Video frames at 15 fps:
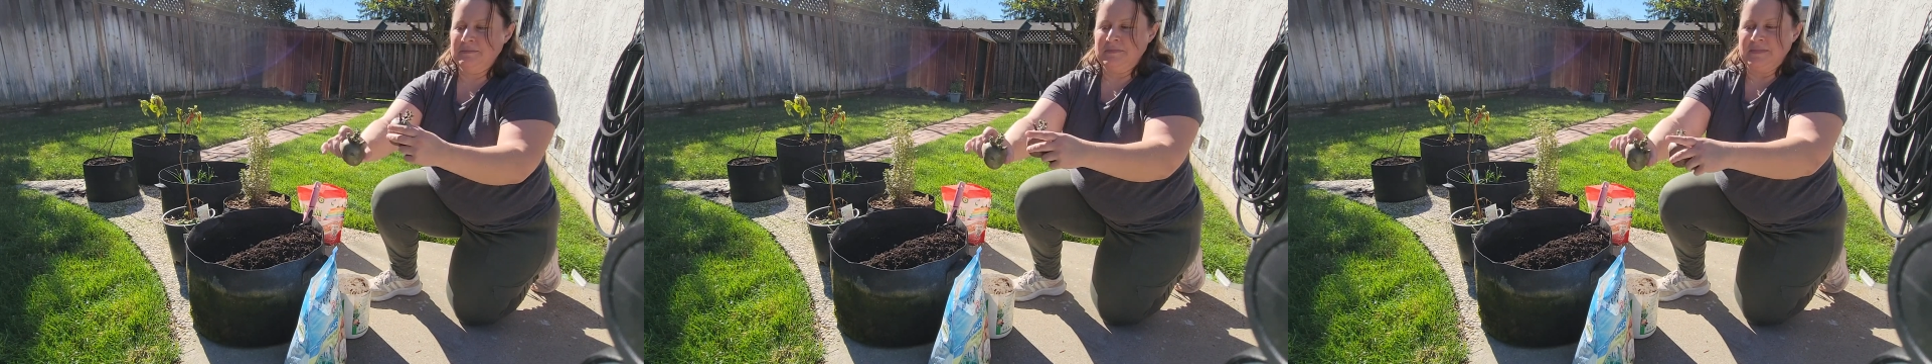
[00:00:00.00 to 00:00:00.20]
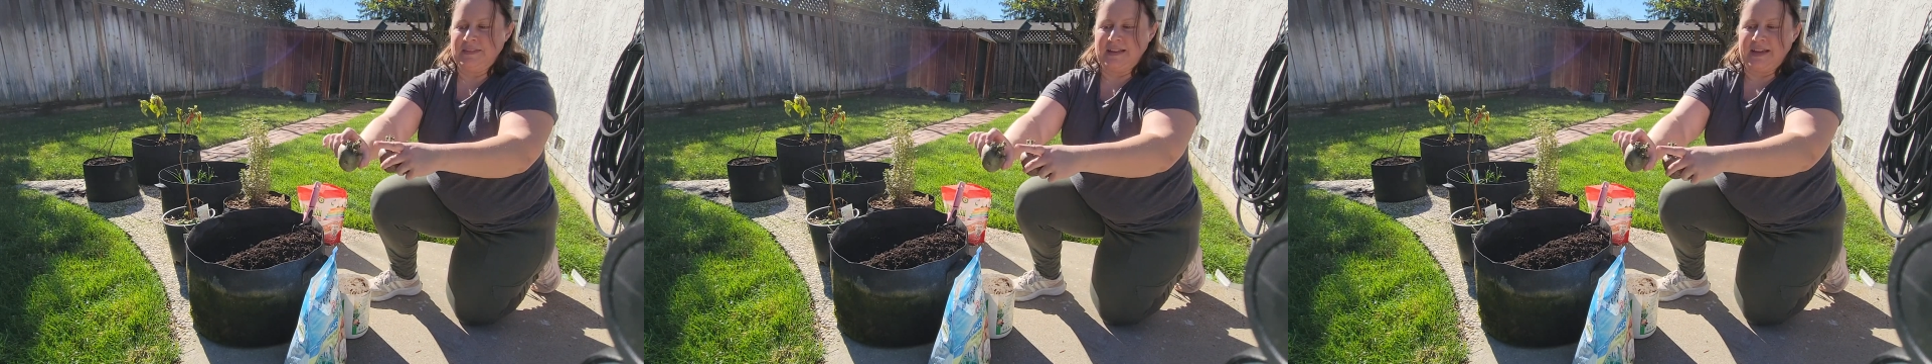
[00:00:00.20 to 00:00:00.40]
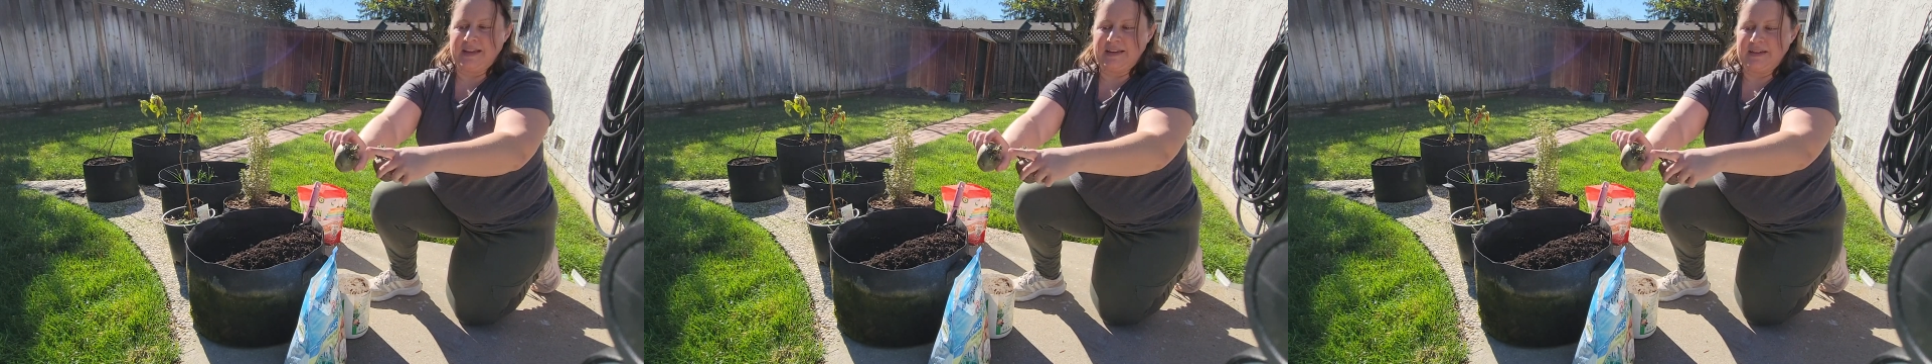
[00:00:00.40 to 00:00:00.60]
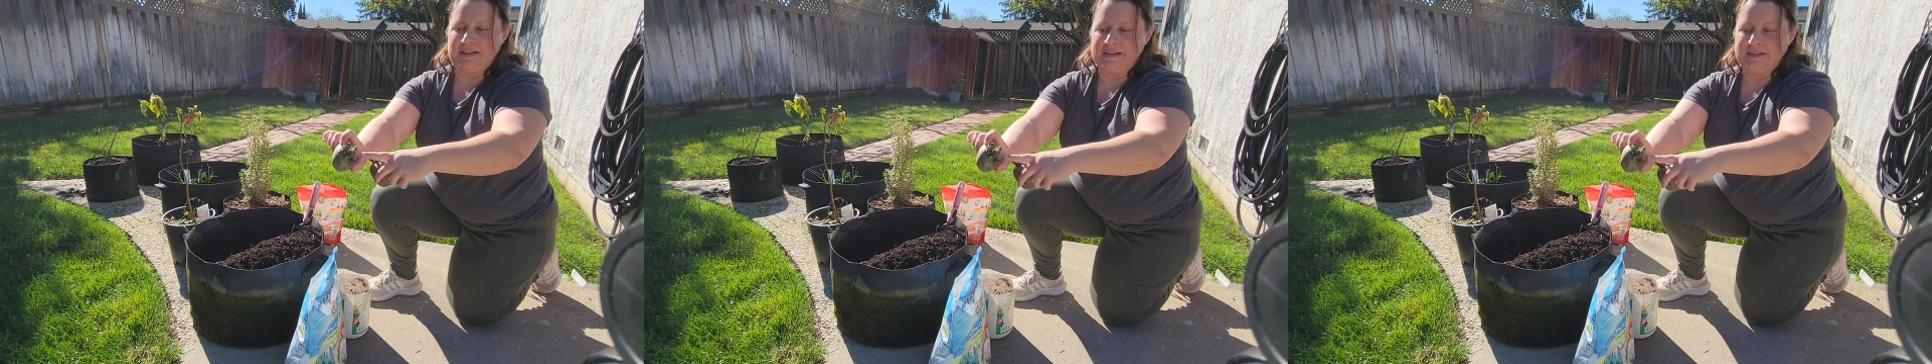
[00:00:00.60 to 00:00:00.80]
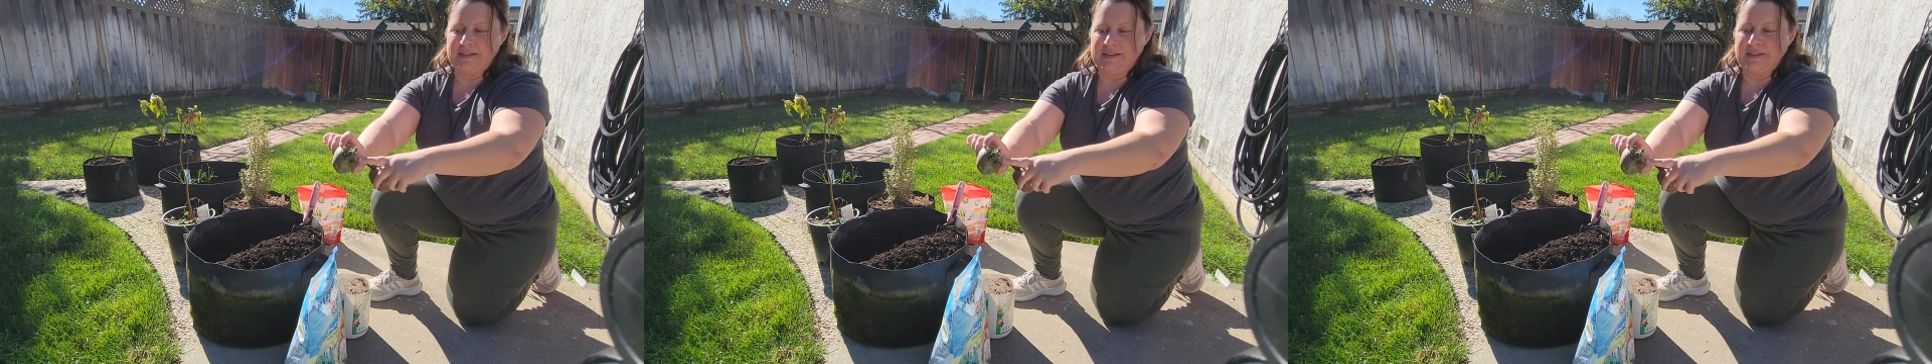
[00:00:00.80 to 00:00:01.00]

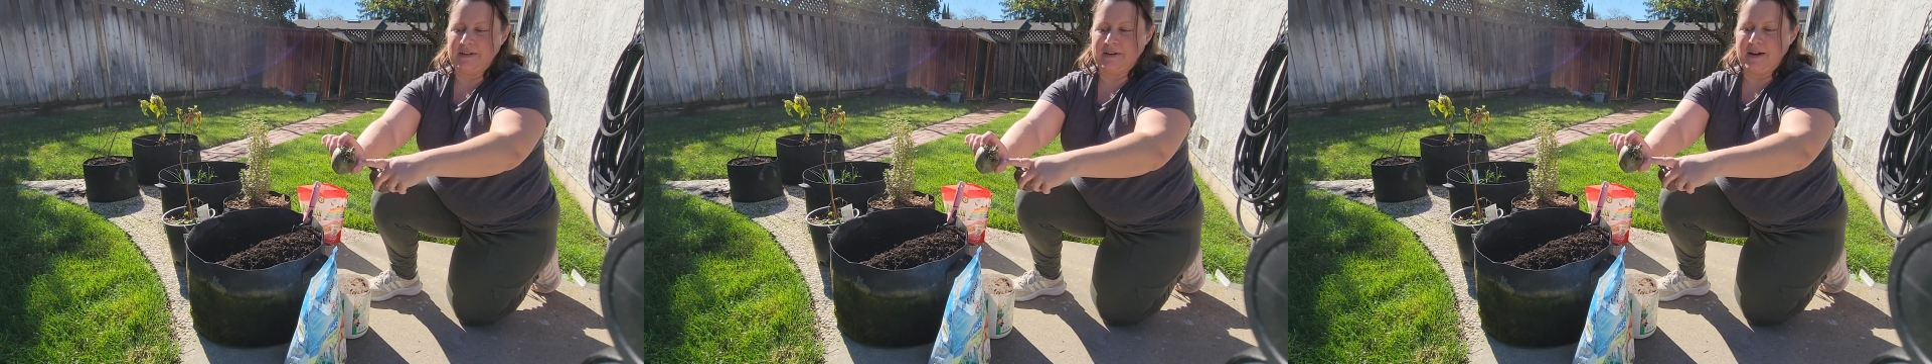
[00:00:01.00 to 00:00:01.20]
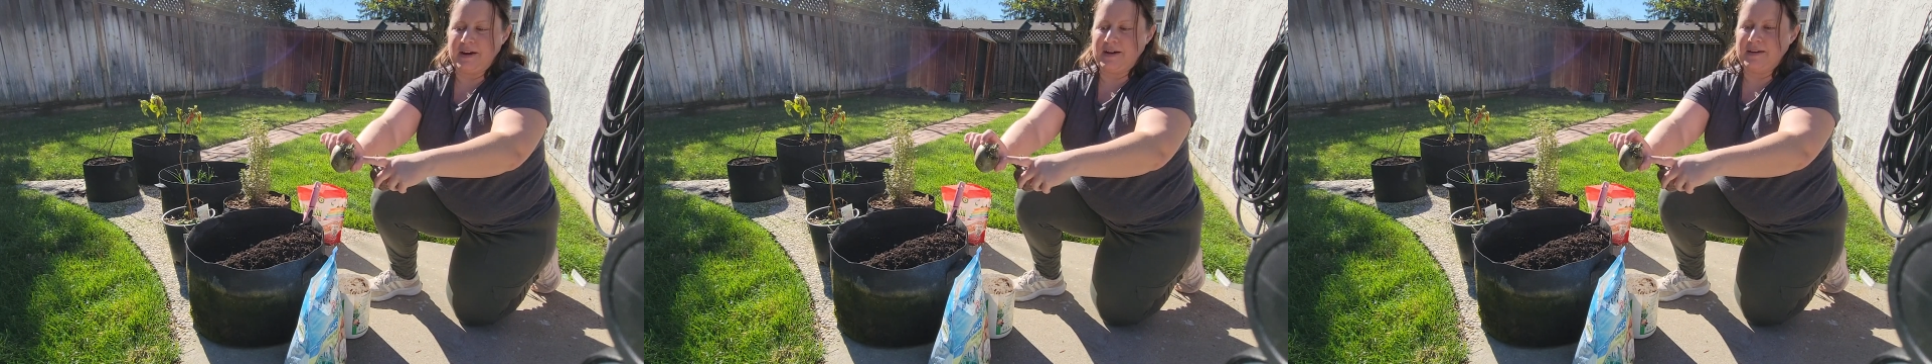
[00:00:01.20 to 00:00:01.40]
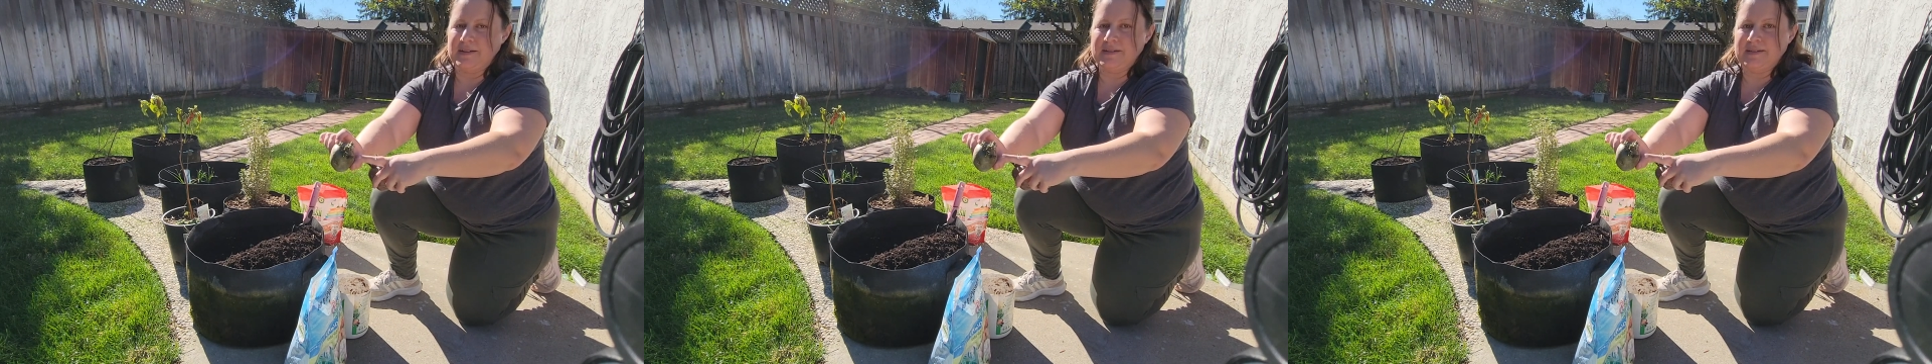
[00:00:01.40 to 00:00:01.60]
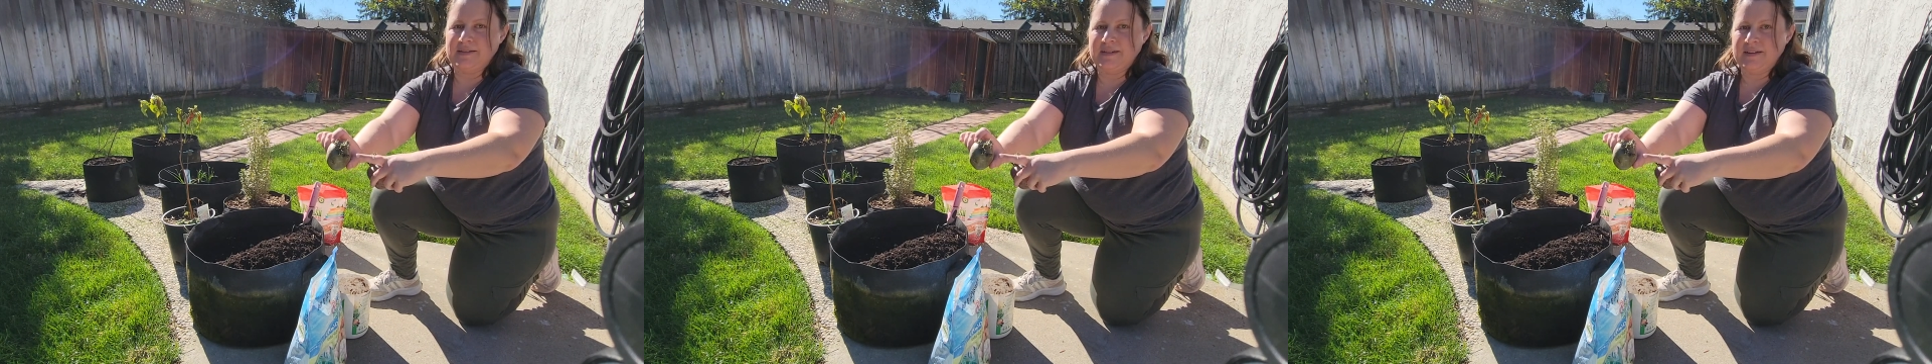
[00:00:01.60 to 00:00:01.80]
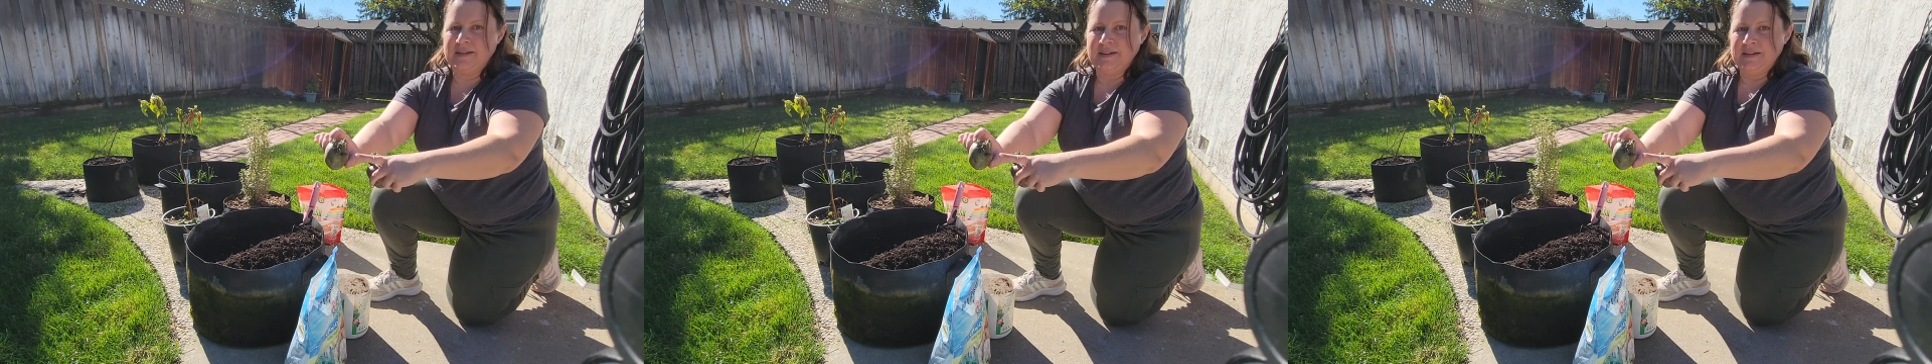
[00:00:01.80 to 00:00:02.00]
get their eyes
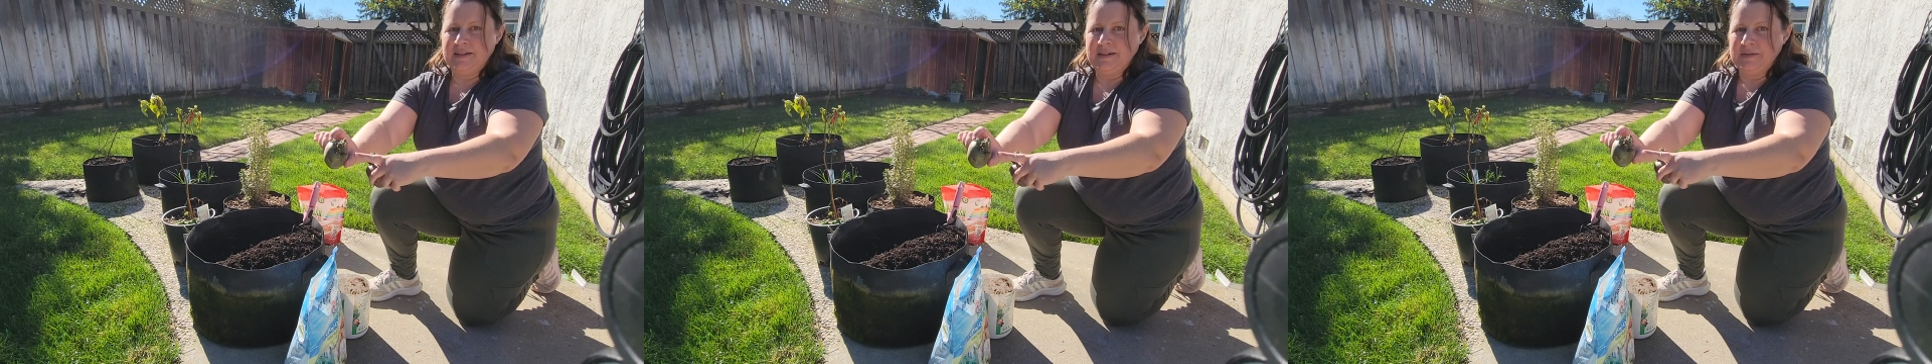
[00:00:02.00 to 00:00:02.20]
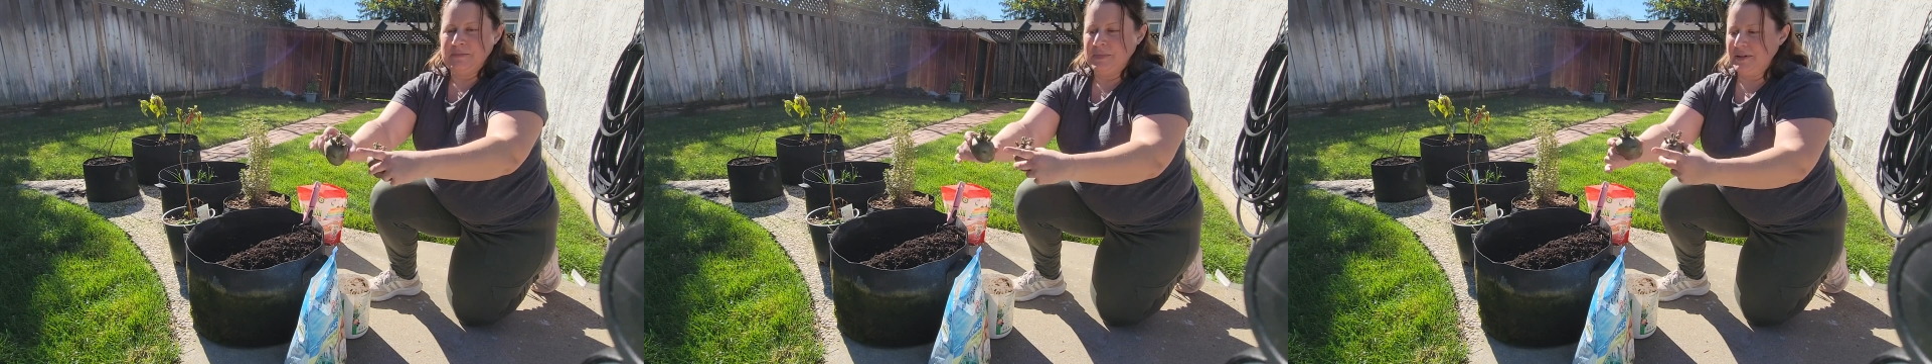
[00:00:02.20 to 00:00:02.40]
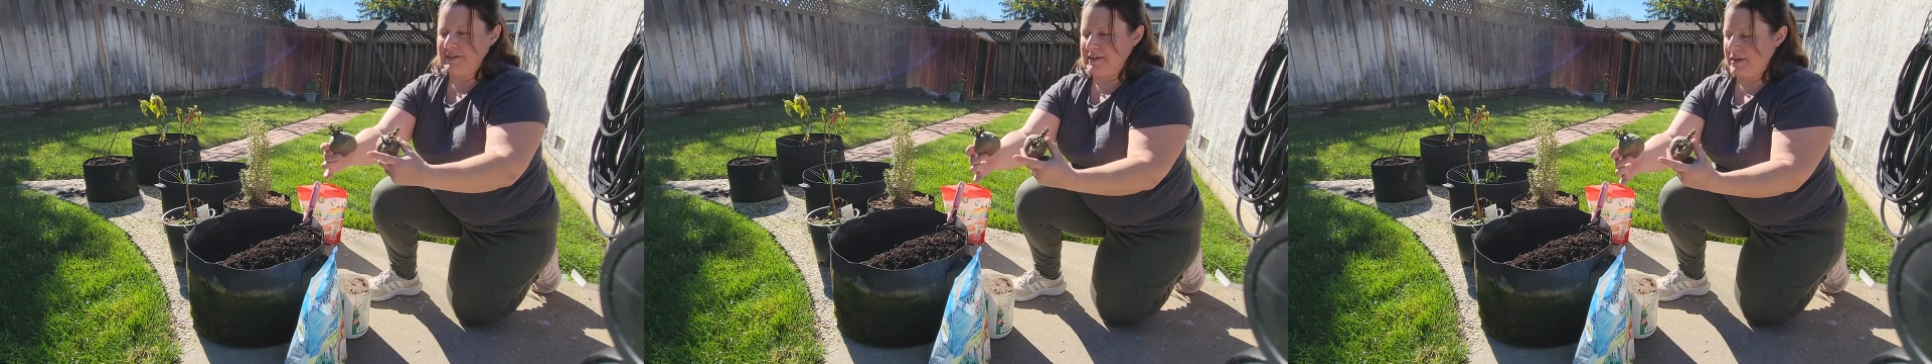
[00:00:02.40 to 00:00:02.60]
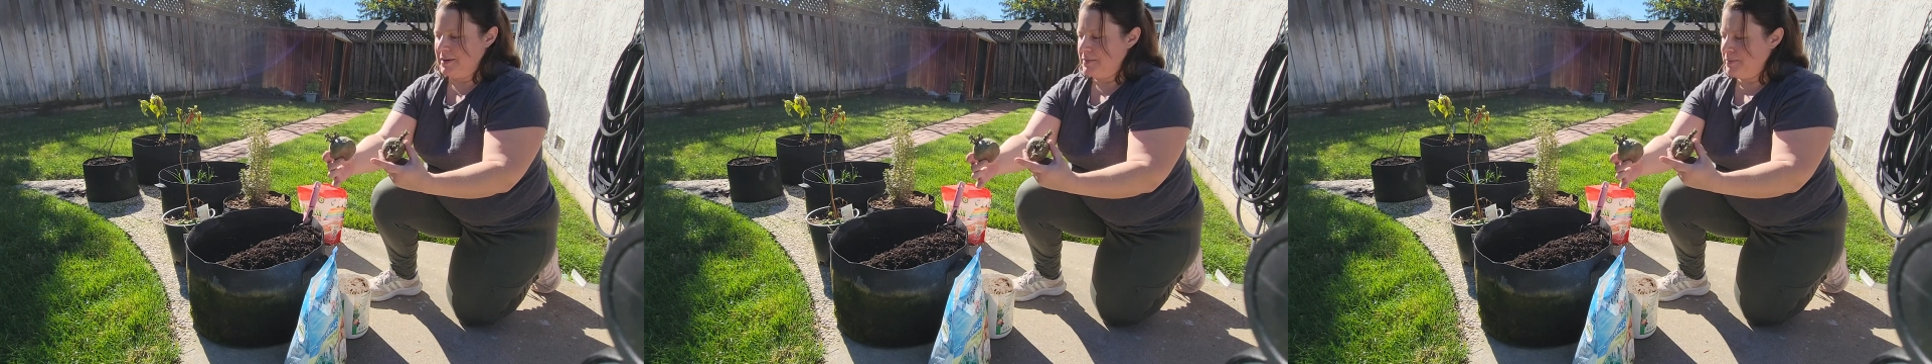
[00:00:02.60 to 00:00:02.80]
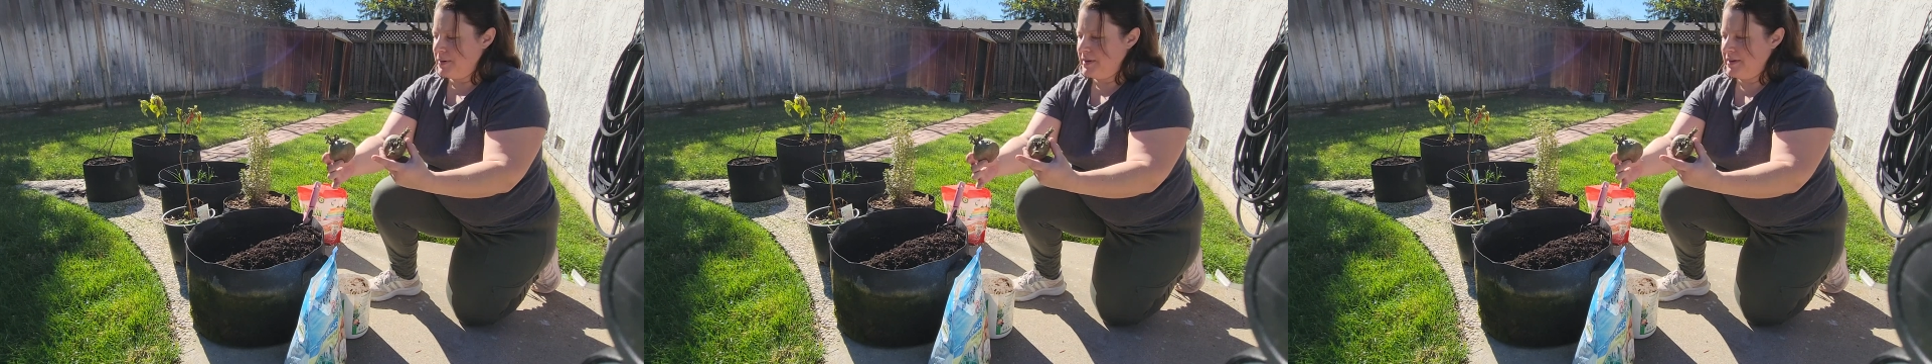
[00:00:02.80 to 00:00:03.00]
built up,